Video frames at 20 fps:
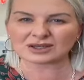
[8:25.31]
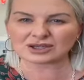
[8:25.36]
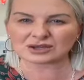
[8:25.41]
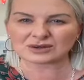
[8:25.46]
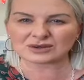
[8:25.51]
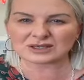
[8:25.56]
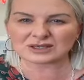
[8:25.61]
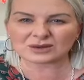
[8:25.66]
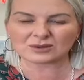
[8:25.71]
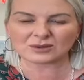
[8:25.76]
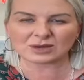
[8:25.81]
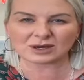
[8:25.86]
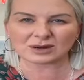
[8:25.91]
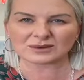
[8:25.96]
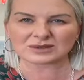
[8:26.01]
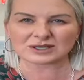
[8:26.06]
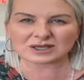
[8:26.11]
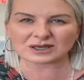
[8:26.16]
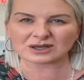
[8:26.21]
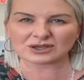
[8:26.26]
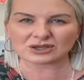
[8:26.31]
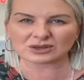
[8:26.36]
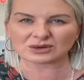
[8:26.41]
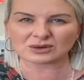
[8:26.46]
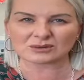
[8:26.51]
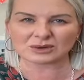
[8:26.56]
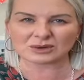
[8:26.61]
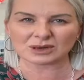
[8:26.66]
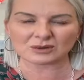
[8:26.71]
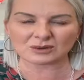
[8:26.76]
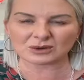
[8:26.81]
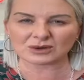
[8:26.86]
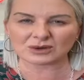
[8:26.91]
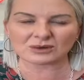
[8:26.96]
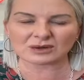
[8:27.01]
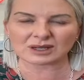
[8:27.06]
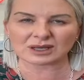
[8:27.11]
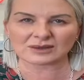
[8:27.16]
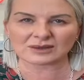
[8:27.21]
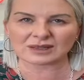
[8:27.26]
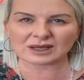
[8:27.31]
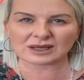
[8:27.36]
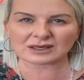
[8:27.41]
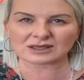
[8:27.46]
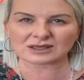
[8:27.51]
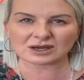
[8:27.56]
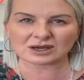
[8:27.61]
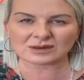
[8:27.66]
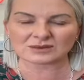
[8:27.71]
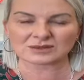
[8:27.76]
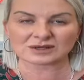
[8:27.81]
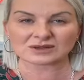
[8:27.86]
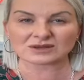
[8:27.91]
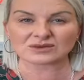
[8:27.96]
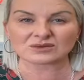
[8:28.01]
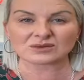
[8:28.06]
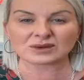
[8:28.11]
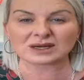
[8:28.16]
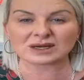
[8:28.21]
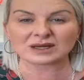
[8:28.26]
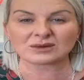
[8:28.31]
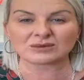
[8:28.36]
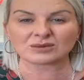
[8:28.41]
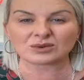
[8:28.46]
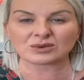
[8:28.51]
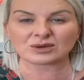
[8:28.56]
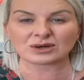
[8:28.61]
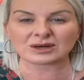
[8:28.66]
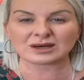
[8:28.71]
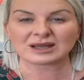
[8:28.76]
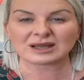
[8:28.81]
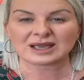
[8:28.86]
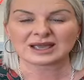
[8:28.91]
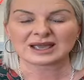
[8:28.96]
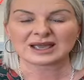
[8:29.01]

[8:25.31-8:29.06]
choosing what I was going to do in my world at that time. So it's really important.